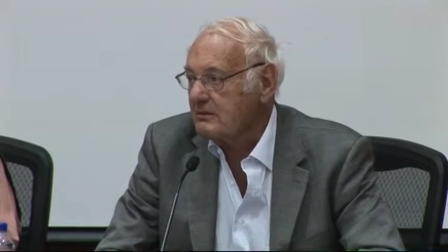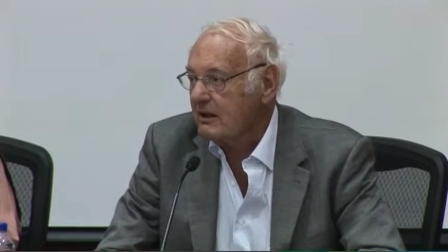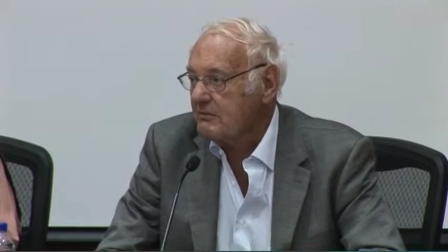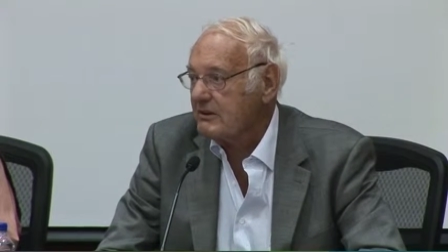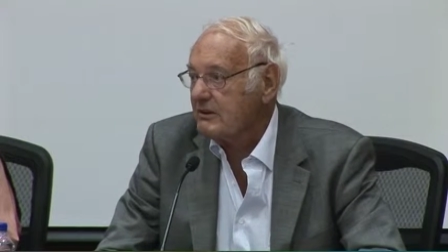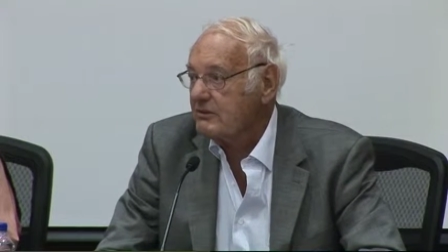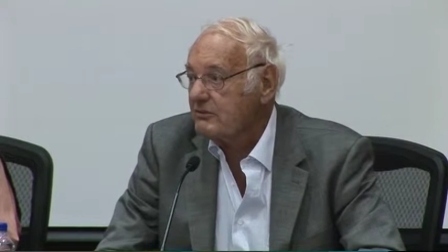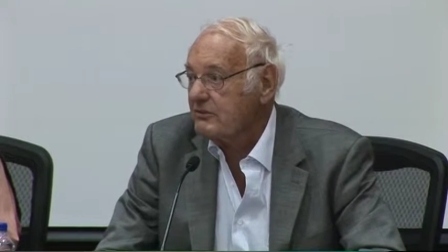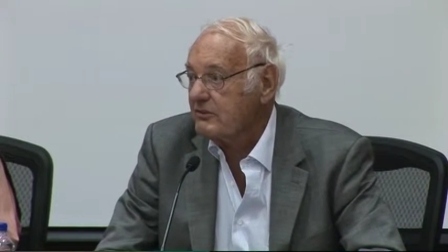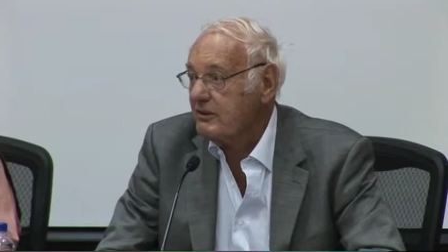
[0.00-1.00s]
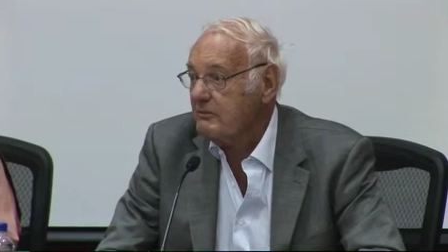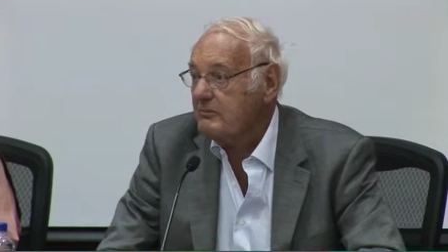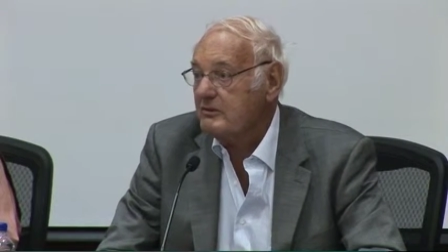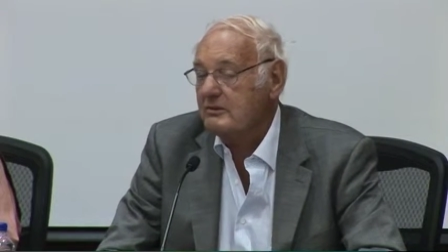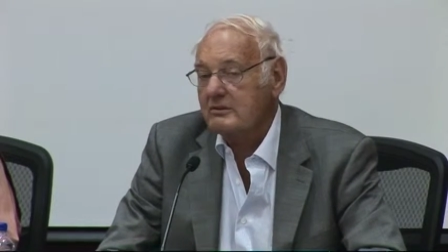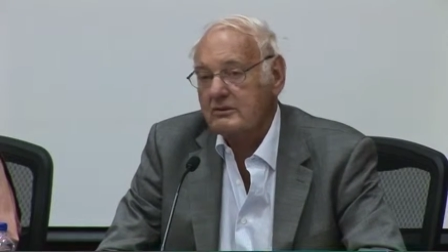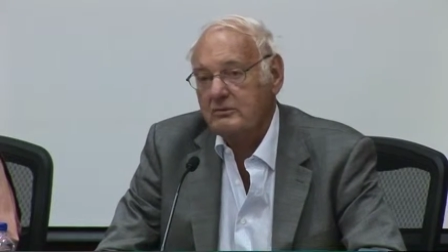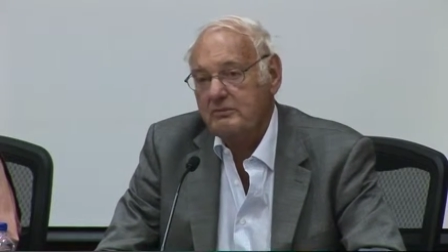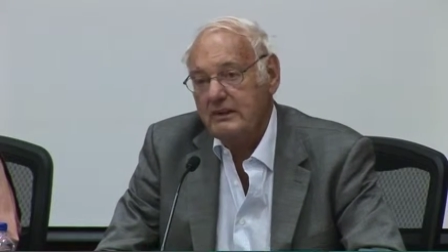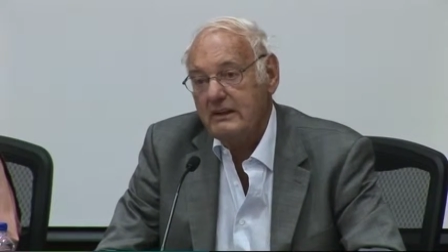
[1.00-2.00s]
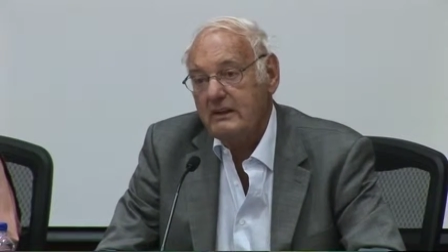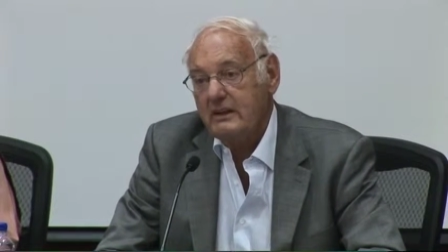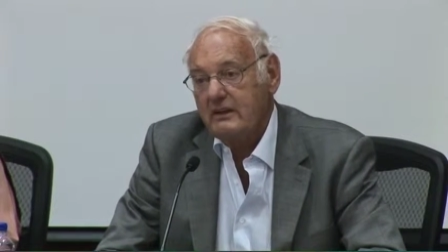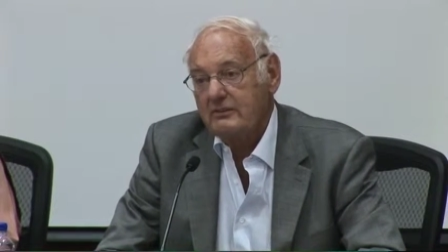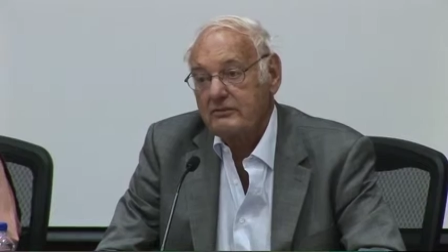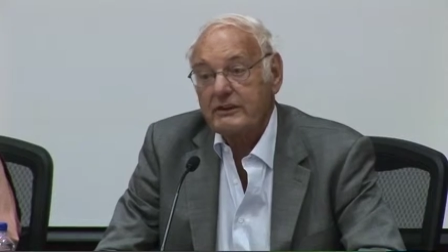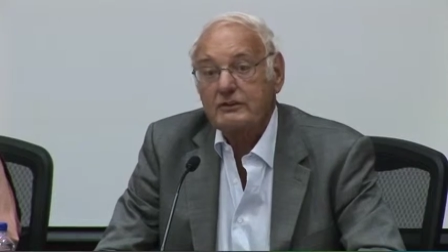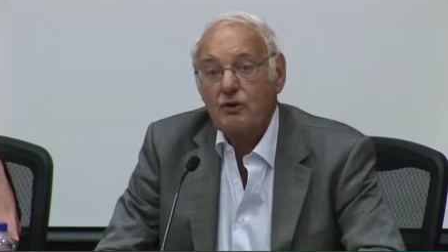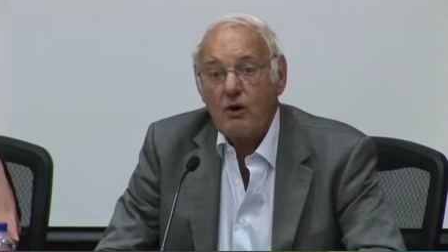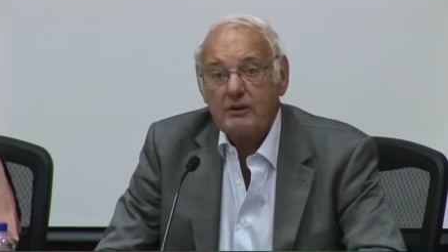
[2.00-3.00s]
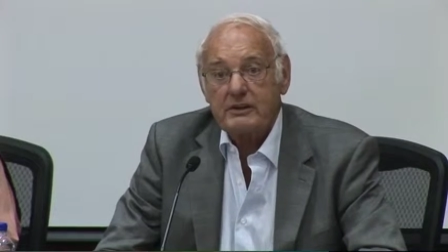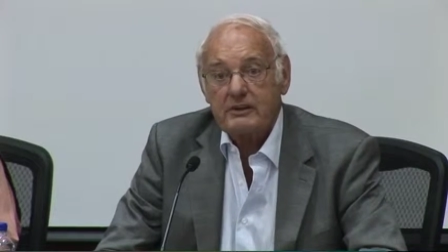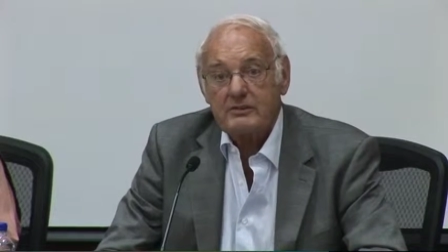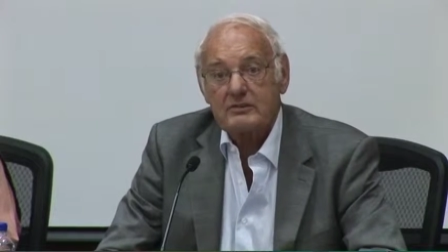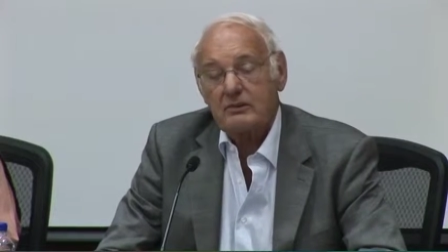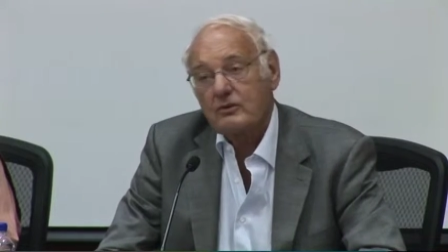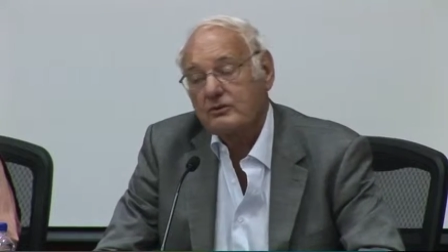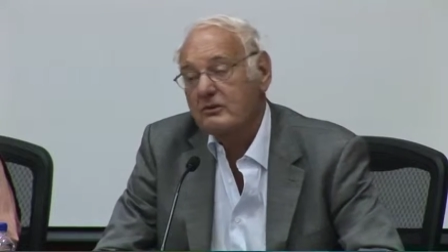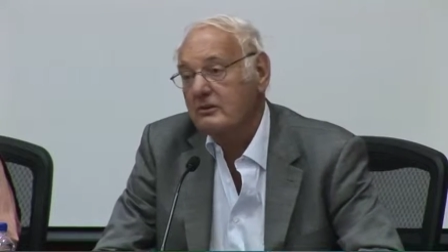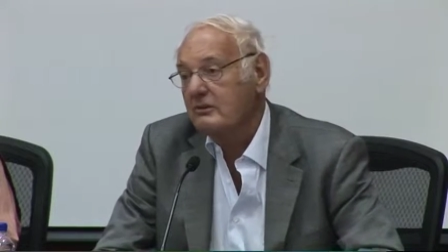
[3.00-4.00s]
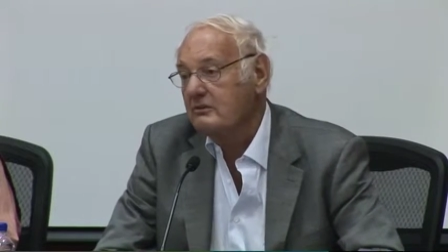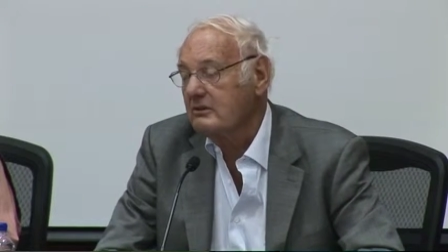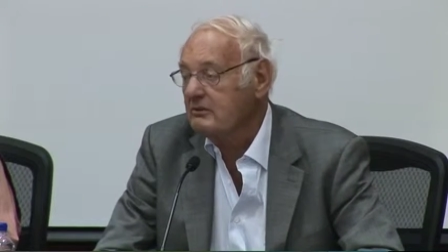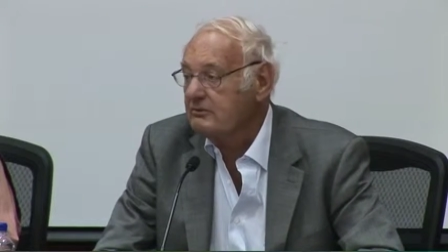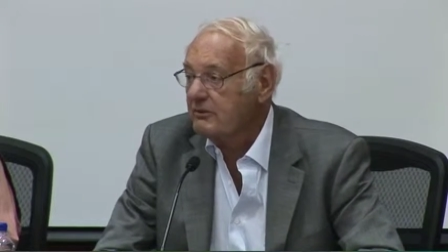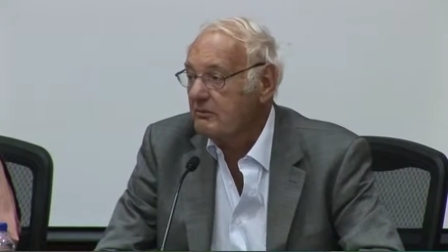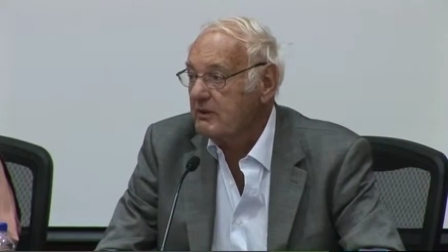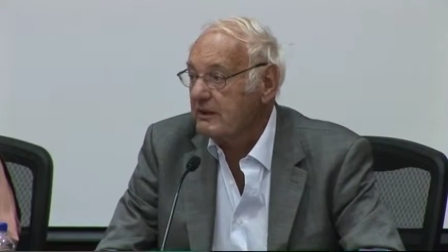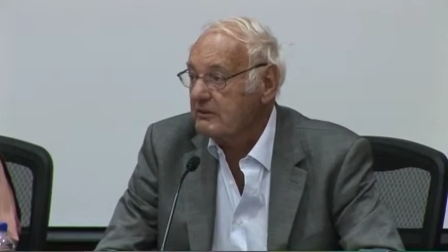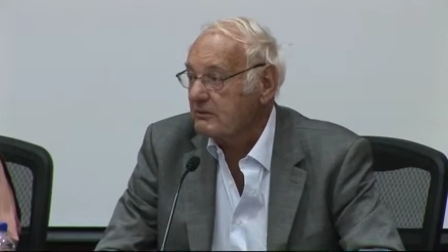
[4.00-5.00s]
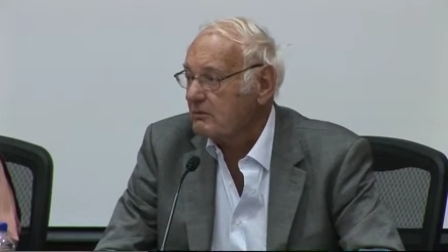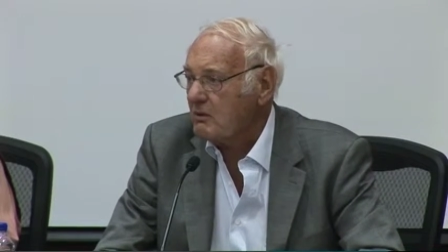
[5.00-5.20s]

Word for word: capitalism seemed to be the victorious social uh, formation.